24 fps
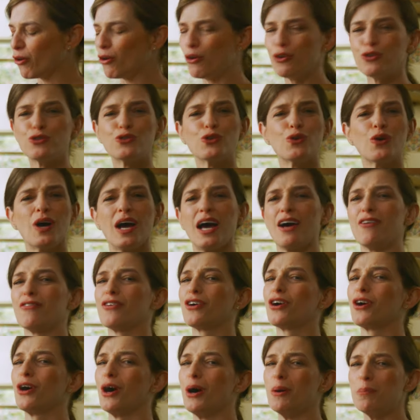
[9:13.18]
also
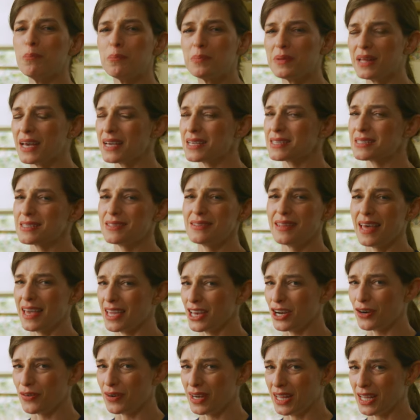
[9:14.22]
have complex
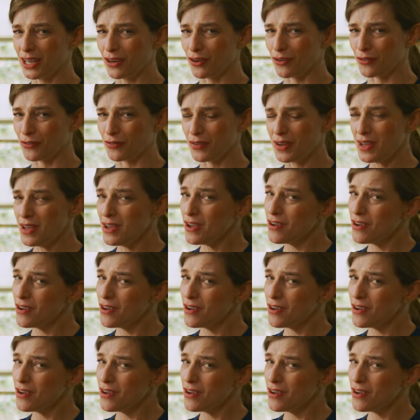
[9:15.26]
layering of